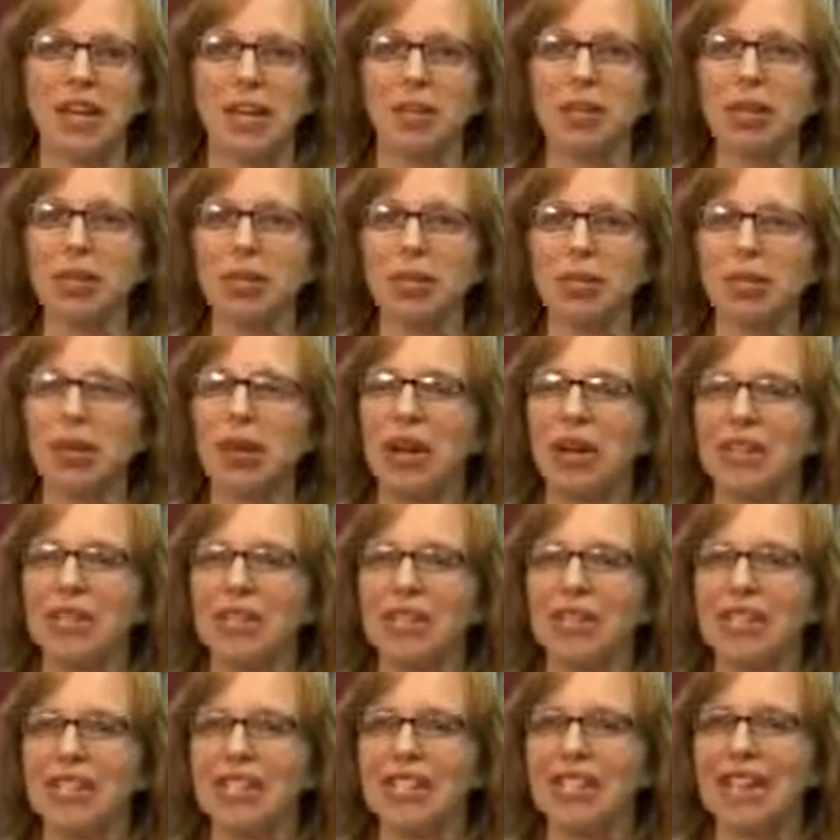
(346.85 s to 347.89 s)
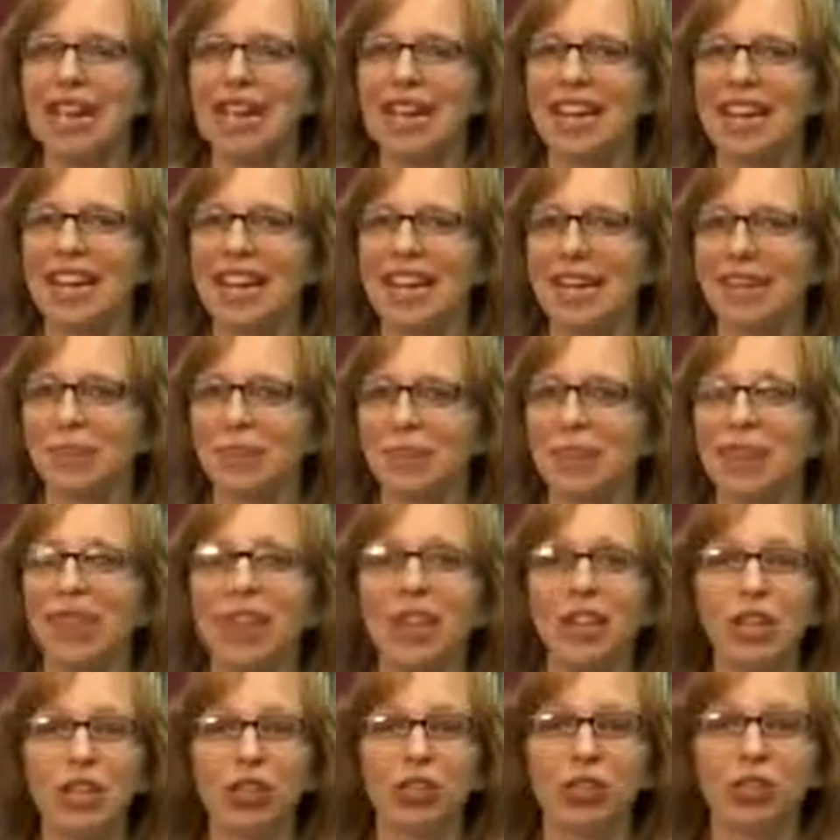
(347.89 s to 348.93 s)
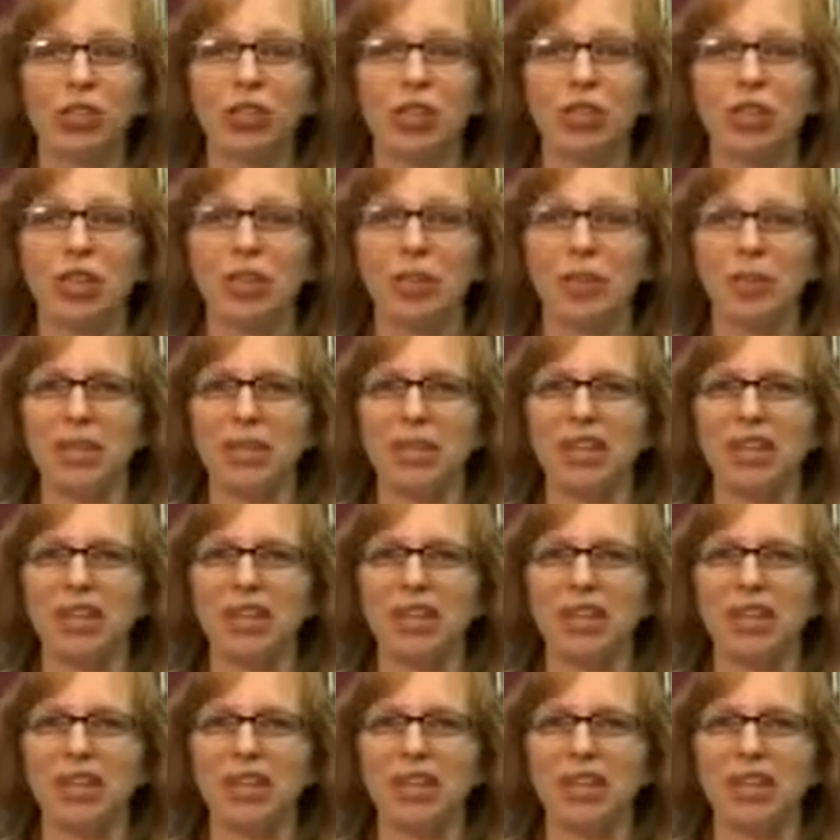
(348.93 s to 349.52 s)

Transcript: emersonprocess.com. Thank you for joining me